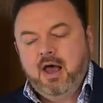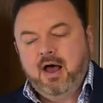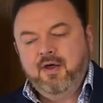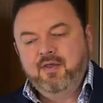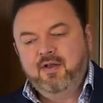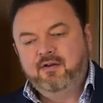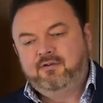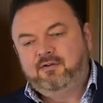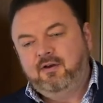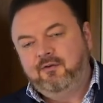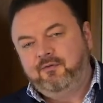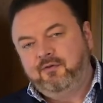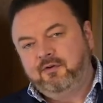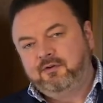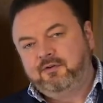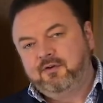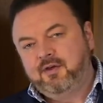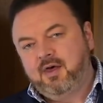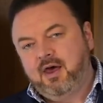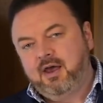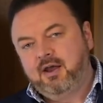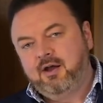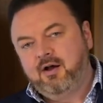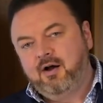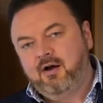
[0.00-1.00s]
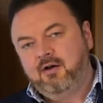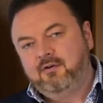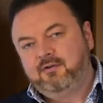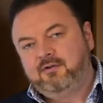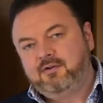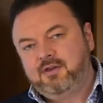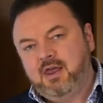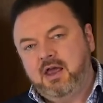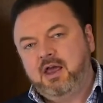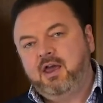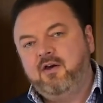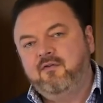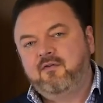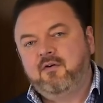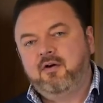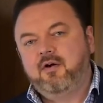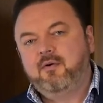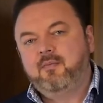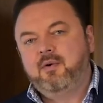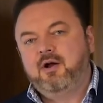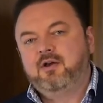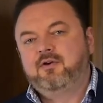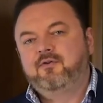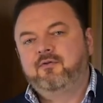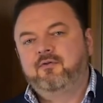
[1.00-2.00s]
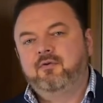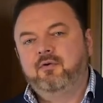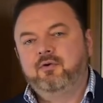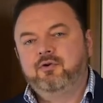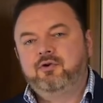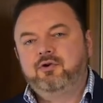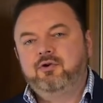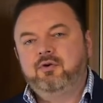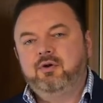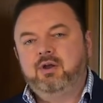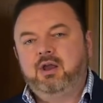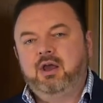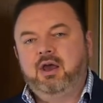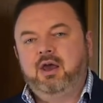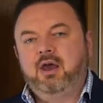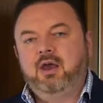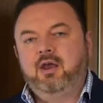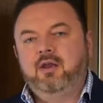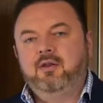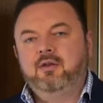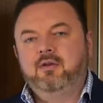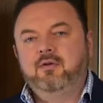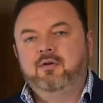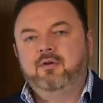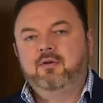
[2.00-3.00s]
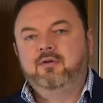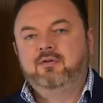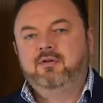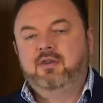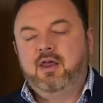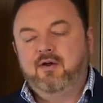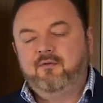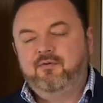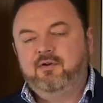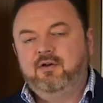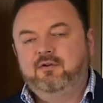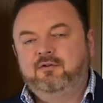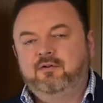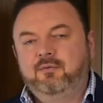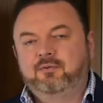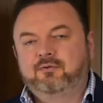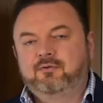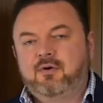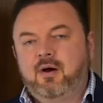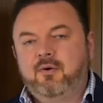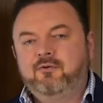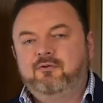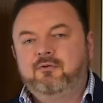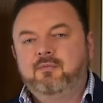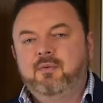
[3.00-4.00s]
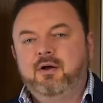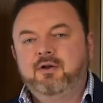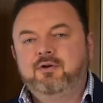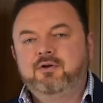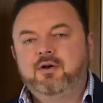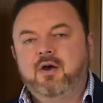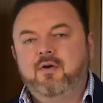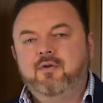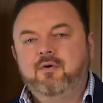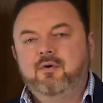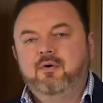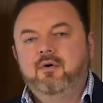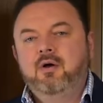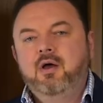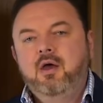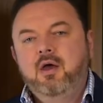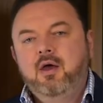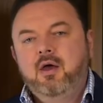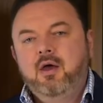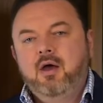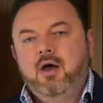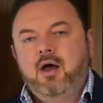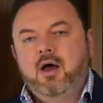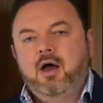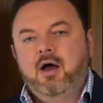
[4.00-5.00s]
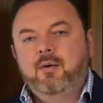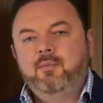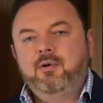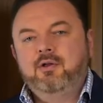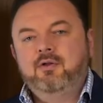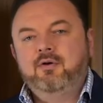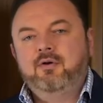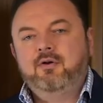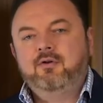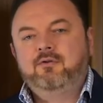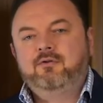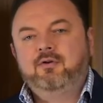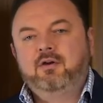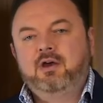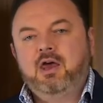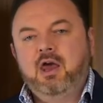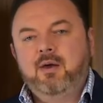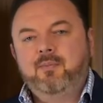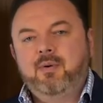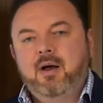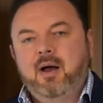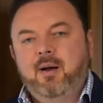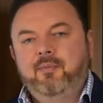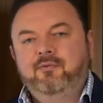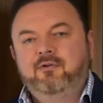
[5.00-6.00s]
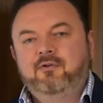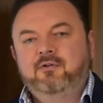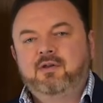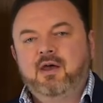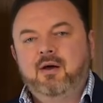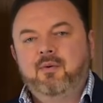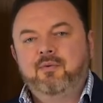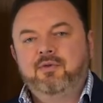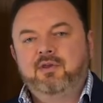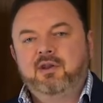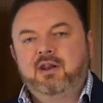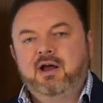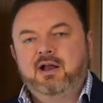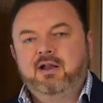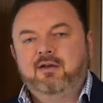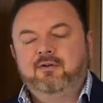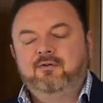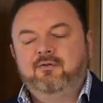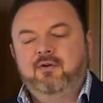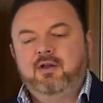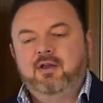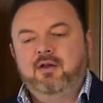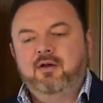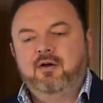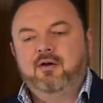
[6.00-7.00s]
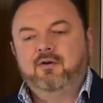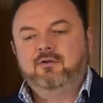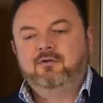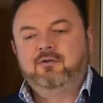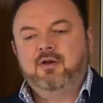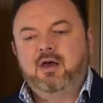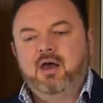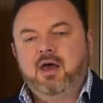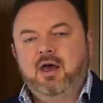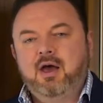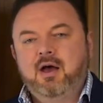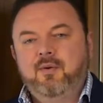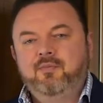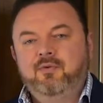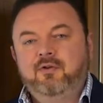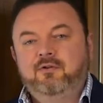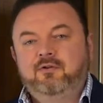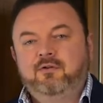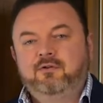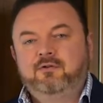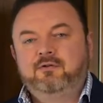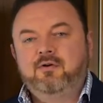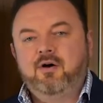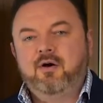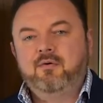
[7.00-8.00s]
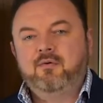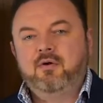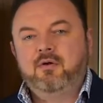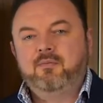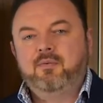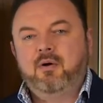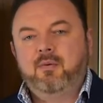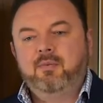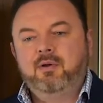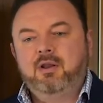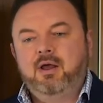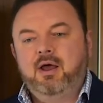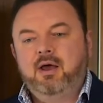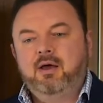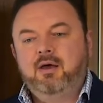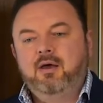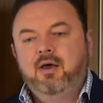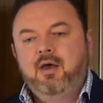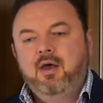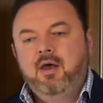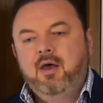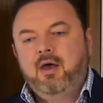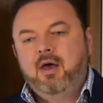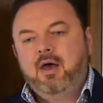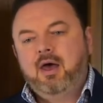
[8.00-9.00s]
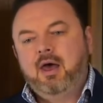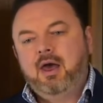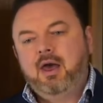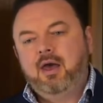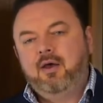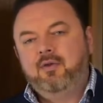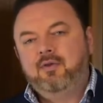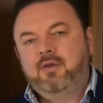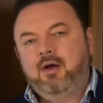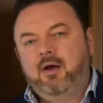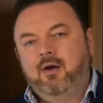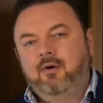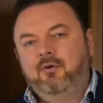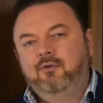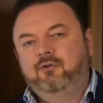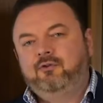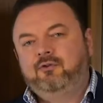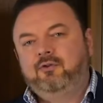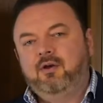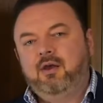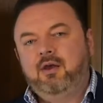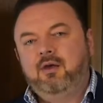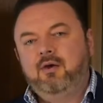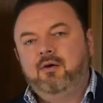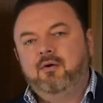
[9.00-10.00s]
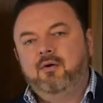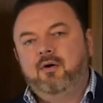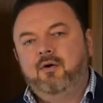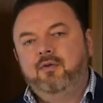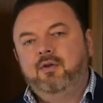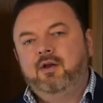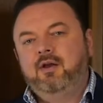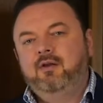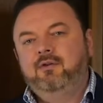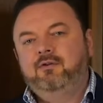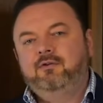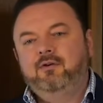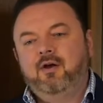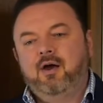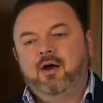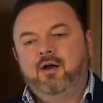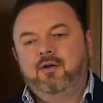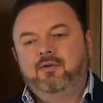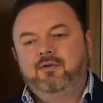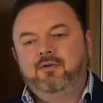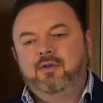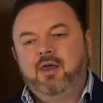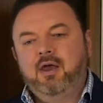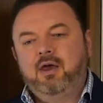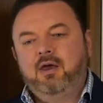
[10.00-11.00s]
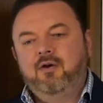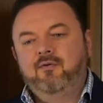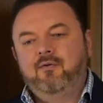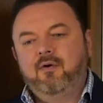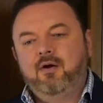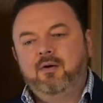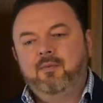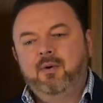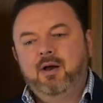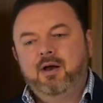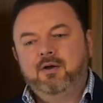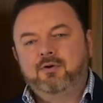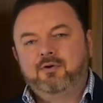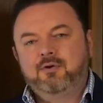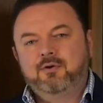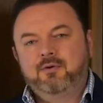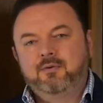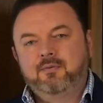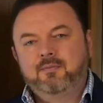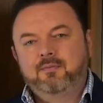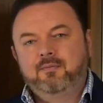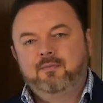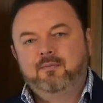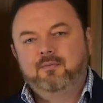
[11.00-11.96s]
And that's it for today, guys. Thank you very much for tuning in. Definitely subscribe to my channel in order to keep up to date with the latest videos. This is Conrad Bobilac, and I'll see you on the inside. Thank you very much.